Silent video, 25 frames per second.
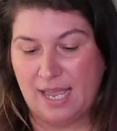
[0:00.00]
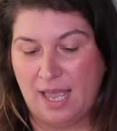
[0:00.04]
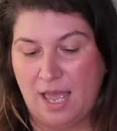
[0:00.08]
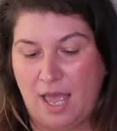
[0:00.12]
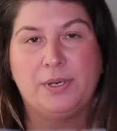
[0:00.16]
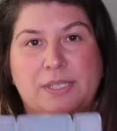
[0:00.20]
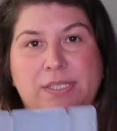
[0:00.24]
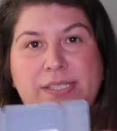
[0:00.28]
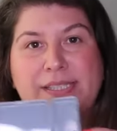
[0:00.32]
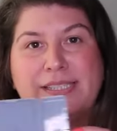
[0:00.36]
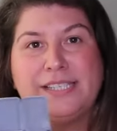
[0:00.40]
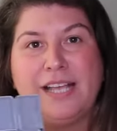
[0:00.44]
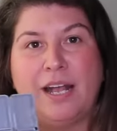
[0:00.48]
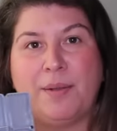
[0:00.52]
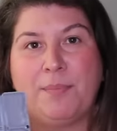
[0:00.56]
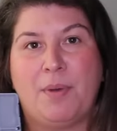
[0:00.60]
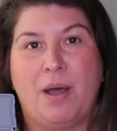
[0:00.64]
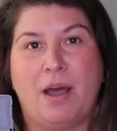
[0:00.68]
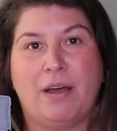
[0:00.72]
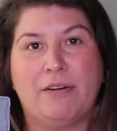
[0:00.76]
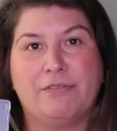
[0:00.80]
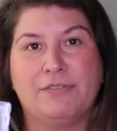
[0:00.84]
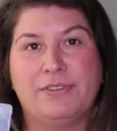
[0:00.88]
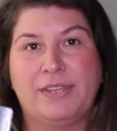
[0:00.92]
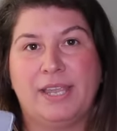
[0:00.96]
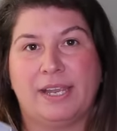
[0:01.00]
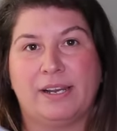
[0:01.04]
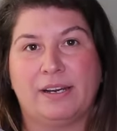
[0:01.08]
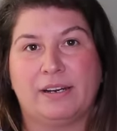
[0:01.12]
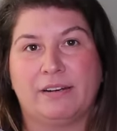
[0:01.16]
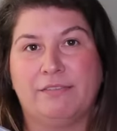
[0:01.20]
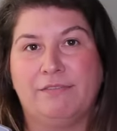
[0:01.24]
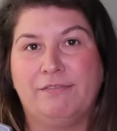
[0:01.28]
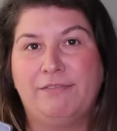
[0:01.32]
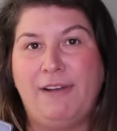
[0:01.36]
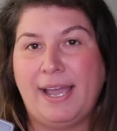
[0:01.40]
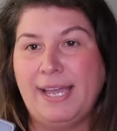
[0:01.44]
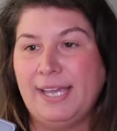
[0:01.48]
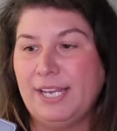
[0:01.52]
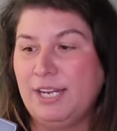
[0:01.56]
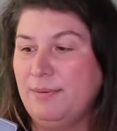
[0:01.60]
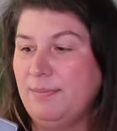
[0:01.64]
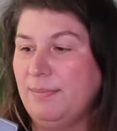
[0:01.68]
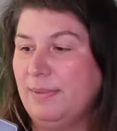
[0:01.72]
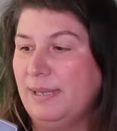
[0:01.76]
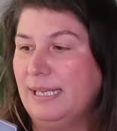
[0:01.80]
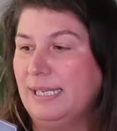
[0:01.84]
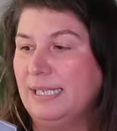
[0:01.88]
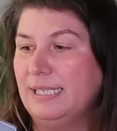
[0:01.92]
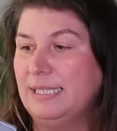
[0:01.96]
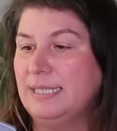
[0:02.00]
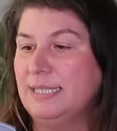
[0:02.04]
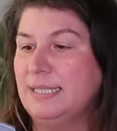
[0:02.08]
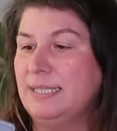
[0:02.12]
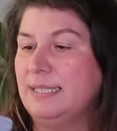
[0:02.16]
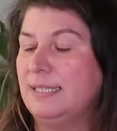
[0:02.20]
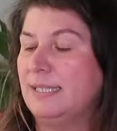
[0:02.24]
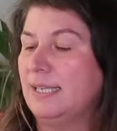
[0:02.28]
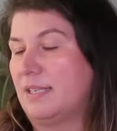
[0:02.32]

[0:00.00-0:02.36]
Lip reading: put some of their vitamins,